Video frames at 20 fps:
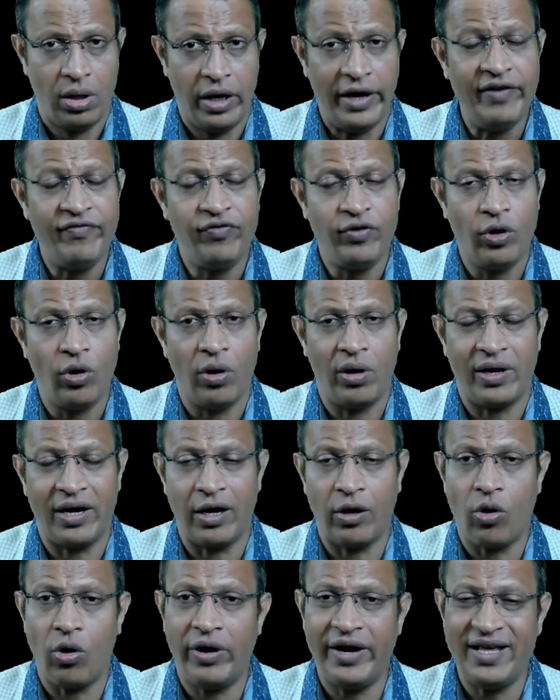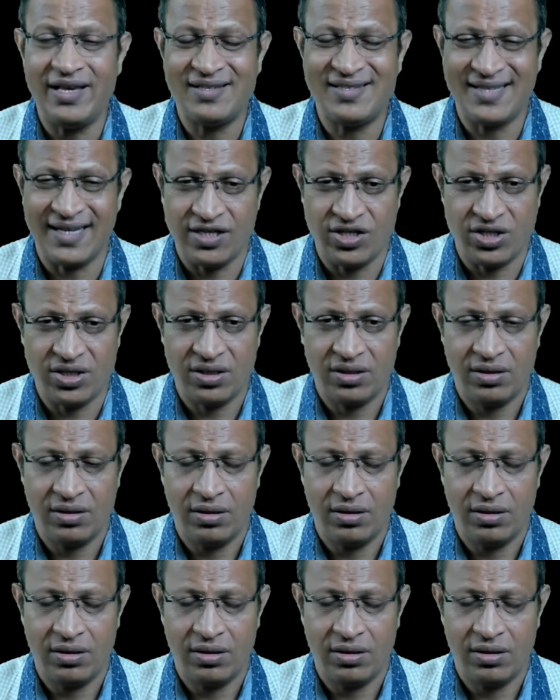if you are recording such